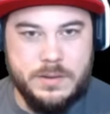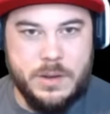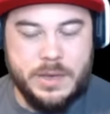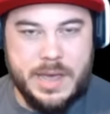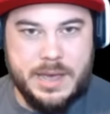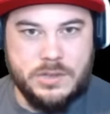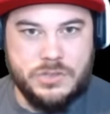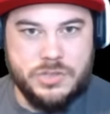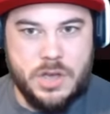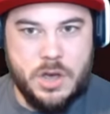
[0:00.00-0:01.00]
Okay,
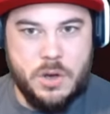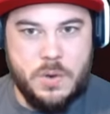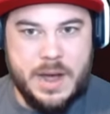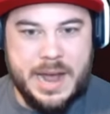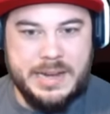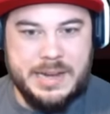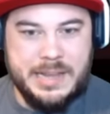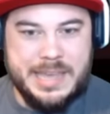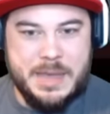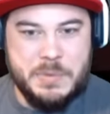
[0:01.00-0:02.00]
so I need to
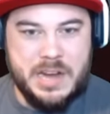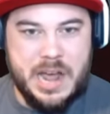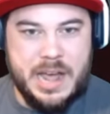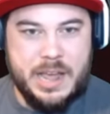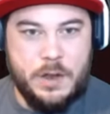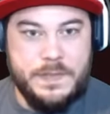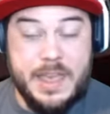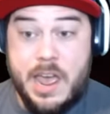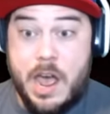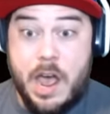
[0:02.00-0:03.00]
keep an eye on
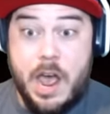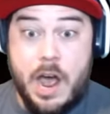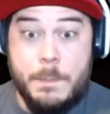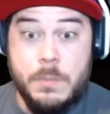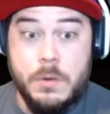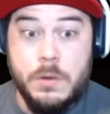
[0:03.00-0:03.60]
them.